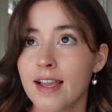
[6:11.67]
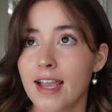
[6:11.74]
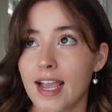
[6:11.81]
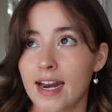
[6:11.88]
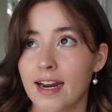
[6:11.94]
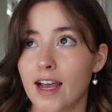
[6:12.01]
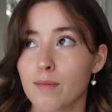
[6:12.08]

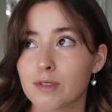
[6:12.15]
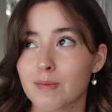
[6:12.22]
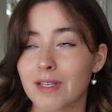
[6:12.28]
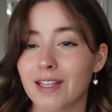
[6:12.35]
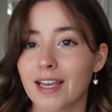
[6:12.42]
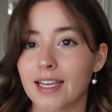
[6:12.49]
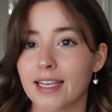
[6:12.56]
And it helps
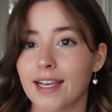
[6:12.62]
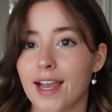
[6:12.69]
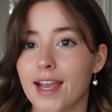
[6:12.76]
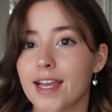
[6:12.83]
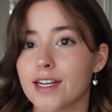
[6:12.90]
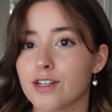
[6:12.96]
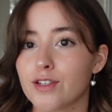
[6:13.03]
me like
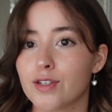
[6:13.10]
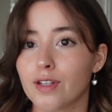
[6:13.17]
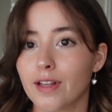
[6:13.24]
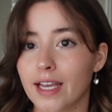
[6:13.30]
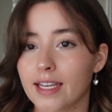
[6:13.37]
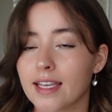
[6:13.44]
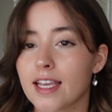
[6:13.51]
get into
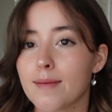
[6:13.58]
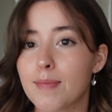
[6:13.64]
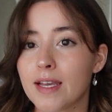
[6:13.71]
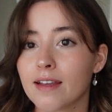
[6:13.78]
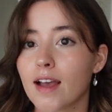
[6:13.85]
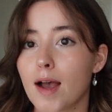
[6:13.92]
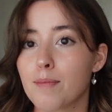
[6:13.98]
like
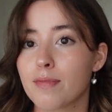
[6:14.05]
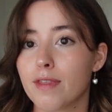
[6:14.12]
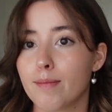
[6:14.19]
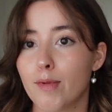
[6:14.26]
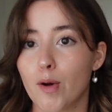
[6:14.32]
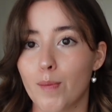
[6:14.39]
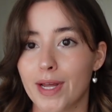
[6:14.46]
keeping up the
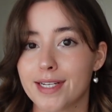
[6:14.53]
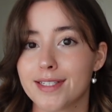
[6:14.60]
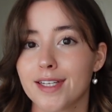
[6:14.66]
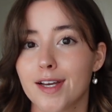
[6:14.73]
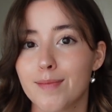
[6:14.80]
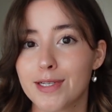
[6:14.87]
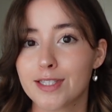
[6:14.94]

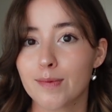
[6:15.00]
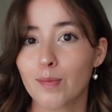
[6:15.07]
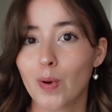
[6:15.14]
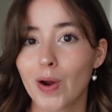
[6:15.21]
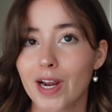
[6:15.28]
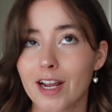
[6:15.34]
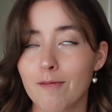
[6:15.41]
momentum is
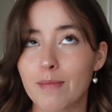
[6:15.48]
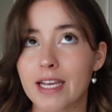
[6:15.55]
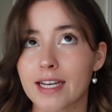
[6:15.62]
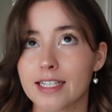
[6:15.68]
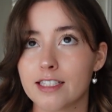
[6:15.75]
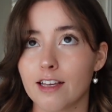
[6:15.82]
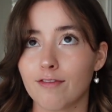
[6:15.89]
important,
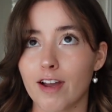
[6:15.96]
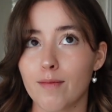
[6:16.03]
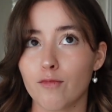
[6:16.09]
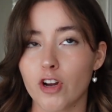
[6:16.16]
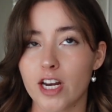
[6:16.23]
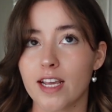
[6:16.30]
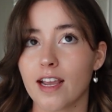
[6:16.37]
because if I'm
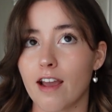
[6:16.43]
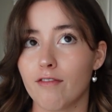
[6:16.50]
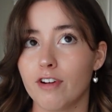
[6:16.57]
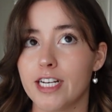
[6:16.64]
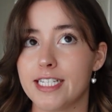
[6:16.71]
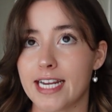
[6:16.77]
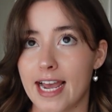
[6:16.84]
reading
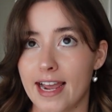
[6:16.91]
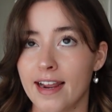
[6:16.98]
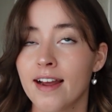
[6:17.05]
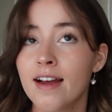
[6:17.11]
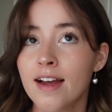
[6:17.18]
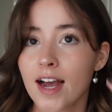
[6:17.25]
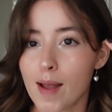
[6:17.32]
every day,
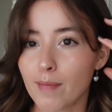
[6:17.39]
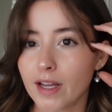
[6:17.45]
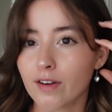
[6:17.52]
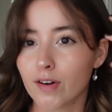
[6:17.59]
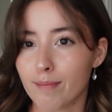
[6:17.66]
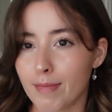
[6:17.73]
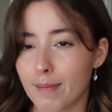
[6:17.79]
I'm like
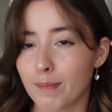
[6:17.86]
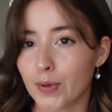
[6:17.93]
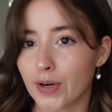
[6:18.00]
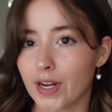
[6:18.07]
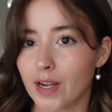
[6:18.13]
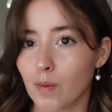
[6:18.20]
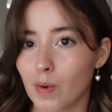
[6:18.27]

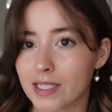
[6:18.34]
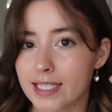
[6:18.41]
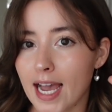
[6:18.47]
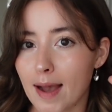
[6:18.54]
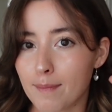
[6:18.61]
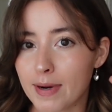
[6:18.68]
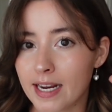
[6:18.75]
remembering what's
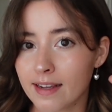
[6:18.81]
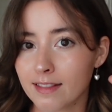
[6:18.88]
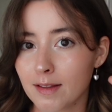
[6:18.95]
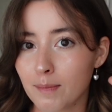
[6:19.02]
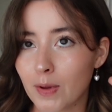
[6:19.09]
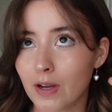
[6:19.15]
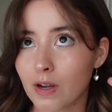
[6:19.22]
happening in the
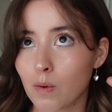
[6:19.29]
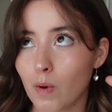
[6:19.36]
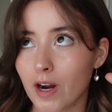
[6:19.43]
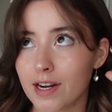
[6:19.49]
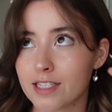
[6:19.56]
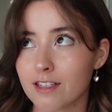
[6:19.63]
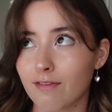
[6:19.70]
book.
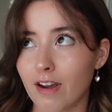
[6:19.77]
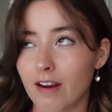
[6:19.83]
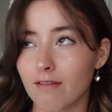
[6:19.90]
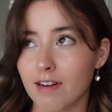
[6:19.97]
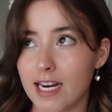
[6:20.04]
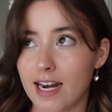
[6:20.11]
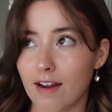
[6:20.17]
Whereas if I
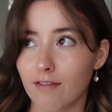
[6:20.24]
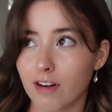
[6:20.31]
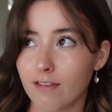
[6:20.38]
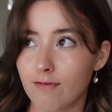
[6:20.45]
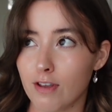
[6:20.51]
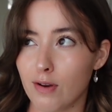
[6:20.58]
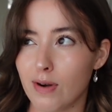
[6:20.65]
read every
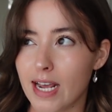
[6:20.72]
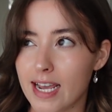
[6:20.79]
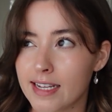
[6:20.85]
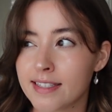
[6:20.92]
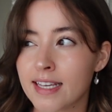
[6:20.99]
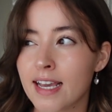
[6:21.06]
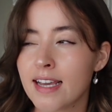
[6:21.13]
few
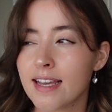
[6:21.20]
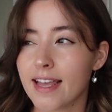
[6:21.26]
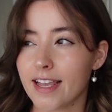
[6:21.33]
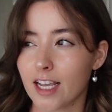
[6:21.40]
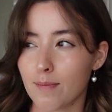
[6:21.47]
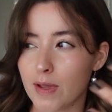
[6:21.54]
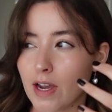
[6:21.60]
days,
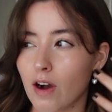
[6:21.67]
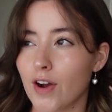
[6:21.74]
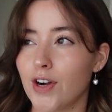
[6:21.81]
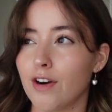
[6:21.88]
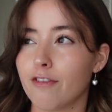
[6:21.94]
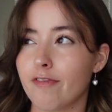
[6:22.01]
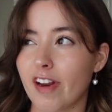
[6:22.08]
it can be
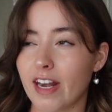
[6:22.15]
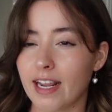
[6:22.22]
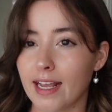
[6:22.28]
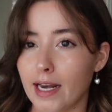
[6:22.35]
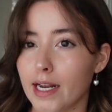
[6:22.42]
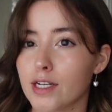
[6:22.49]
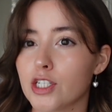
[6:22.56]
harder for me to
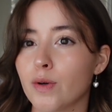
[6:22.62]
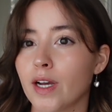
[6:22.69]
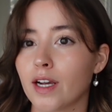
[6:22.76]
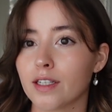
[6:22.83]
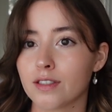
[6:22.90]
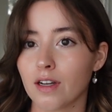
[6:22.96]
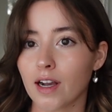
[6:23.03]
get into it
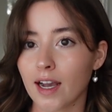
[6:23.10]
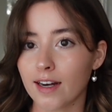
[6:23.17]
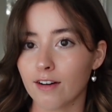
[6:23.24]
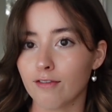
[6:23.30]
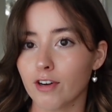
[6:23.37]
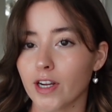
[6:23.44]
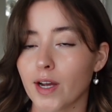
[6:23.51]
because I'll kind
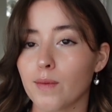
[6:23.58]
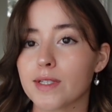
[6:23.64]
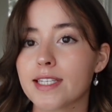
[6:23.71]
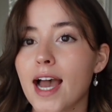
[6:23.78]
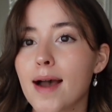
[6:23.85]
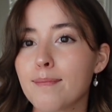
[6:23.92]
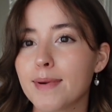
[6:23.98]
of forget what's
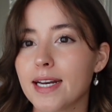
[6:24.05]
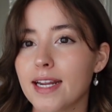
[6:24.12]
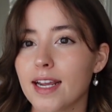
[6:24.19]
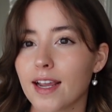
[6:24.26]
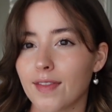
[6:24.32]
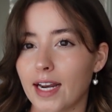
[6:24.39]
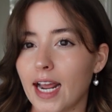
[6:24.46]

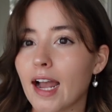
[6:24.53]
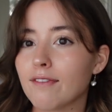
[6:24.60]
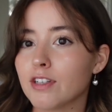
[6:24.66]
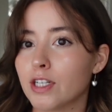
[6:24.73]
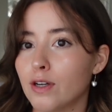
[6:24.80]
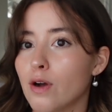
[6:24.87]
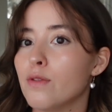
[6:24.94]
happening. And then I have
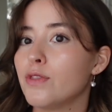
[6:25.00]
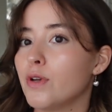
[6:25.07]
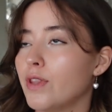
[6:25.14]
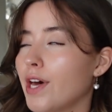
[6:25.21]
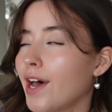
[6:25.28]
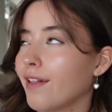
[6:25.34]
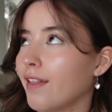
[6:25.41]
to go through
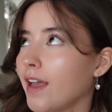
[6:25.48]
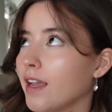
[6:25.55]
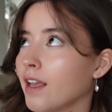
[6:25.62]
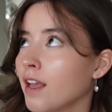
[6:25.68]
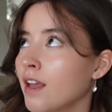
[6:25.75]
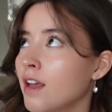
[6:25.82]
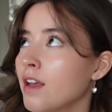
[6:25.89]
that like,